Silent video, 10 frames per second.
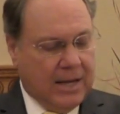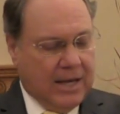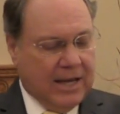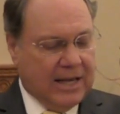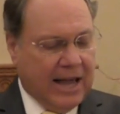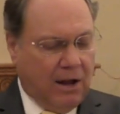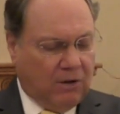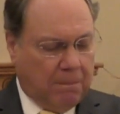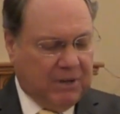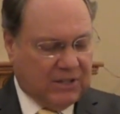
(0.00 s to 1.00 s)
He held
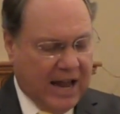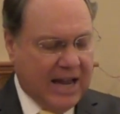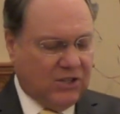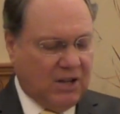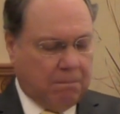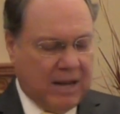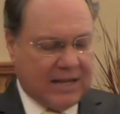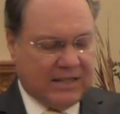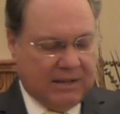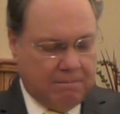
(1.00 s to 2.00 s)
up his hands to
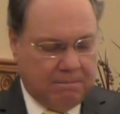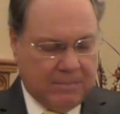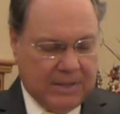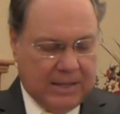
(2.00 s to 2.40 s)
bless them,